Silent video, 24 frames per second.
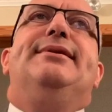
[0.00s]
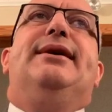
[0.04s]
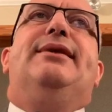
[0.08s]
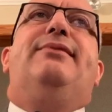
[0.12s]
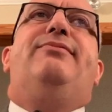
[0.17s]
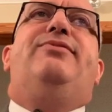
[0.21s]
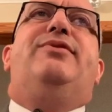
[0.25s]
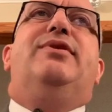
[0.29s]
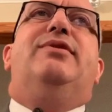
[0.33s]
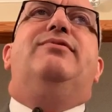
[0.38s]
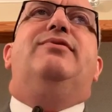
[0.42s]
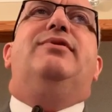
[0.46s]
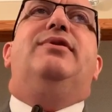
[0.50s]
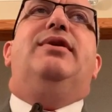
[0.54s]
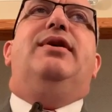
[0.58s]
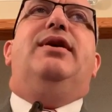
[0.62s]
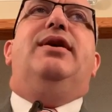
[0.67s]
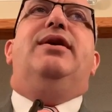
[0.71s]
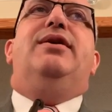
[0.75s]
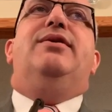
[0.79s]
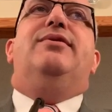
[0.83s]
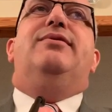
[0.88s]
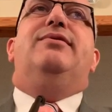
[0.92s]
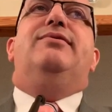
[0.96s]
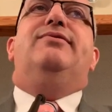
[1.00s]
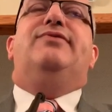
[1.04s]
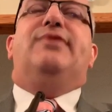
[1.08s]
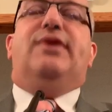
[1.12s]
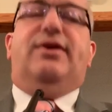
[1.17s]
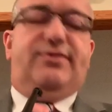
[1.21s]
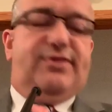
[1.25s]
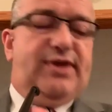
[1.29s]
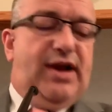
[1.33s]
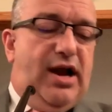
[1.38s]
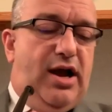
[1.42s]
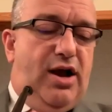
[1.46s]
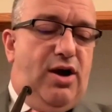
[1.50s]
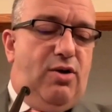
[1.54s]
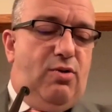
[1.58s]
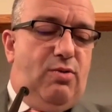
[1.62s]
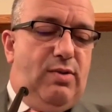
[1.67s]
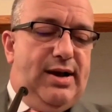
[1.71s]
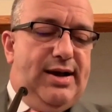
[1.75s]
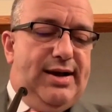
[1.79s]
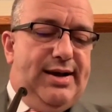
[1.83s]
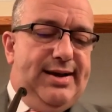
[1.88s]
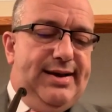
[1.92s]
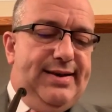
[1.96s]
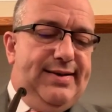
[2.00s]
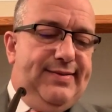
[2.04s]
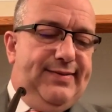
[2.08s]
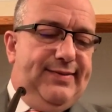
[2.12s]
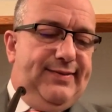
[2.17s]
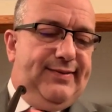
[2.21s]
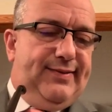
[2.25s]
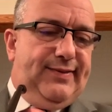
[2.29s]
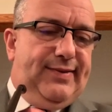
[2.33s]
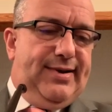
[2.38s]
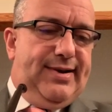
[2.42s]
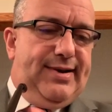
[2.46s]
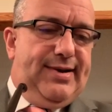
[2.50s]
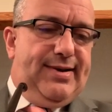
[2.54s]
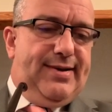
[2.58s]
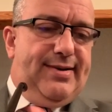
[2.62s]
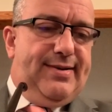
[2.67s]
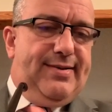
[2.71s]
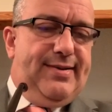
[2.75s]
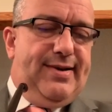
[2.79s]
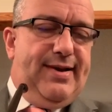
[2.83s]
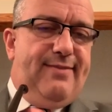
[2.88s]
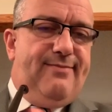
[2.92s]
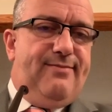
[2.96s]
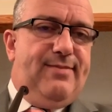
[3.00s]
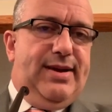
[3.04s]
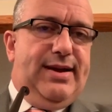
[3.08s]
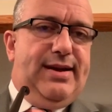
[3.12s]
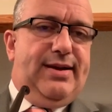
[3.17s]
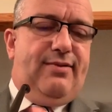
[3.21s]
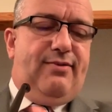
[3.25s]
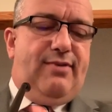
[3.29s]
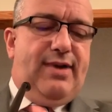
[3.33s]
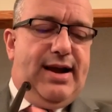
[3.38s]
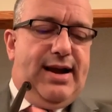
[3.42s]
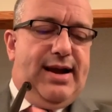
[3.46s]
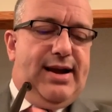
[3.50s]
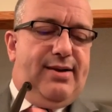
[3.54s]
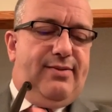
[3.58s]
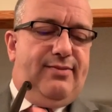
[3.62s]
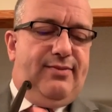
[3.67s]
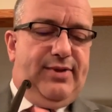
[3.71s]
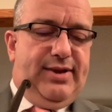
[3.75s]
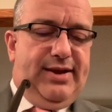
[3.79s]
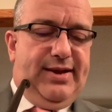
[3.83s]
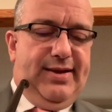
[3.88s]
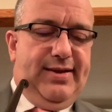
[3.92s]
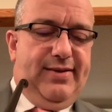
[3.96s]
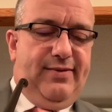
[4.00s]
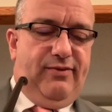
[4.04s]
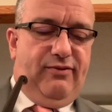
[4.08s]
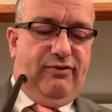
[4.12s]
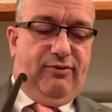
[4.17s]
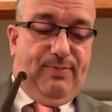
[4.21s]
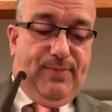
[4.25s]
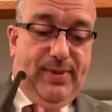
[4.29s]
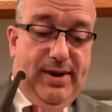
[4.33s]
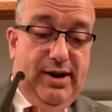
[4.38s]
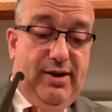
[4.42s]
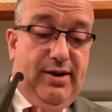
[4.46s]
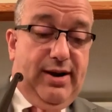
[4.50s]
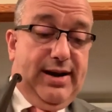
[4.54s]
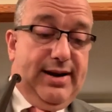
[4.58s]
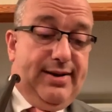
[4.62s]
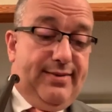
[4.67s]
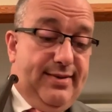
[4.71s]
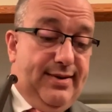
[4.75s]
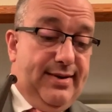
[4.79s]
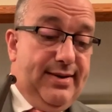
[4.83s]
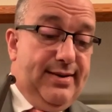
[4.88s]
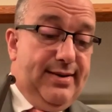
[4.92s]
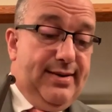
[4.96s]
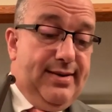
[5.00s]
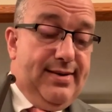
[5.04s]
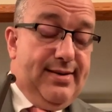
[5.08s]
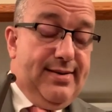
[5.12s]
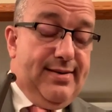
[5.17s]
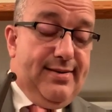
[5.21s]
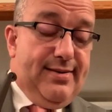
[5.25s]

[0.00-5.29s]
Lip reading: down through the years, there's always have been around the spirit